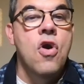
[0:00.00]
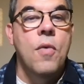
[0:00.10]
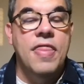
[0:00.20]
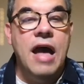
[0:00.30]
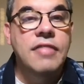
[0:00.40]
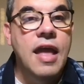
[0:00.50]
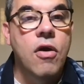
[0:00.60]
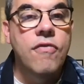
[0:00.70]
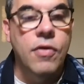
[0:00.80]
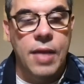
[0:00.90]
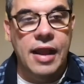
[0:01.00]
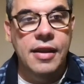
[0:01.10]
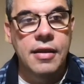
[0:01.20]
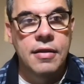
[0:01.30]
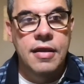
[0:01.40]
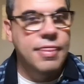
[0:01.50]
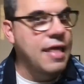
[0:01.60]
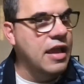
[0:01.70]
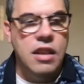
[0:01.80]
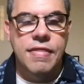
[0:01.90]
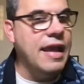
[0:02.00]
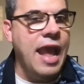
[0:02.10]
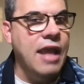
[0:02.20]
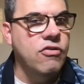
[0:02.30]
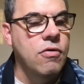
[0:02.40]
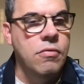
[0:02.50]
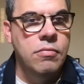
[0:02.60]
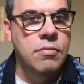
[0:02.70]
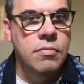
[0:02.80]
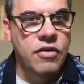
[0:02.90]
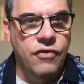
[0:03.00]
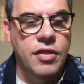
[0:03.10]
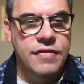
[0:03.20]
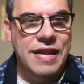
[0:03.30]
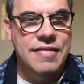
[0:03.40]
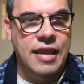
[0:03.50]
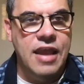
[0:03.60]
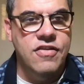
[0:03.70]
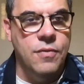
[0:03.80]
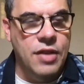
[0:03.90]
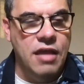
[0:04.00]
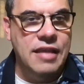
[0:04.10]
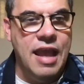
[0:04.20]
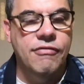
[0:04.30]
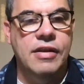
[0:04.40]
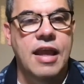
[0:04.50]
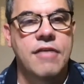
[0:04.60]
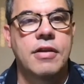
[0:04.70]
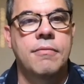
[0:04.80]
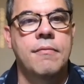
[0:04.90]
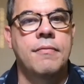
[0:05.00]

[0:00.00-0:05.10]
Without that override, they can't do the full investigation without the affidavit.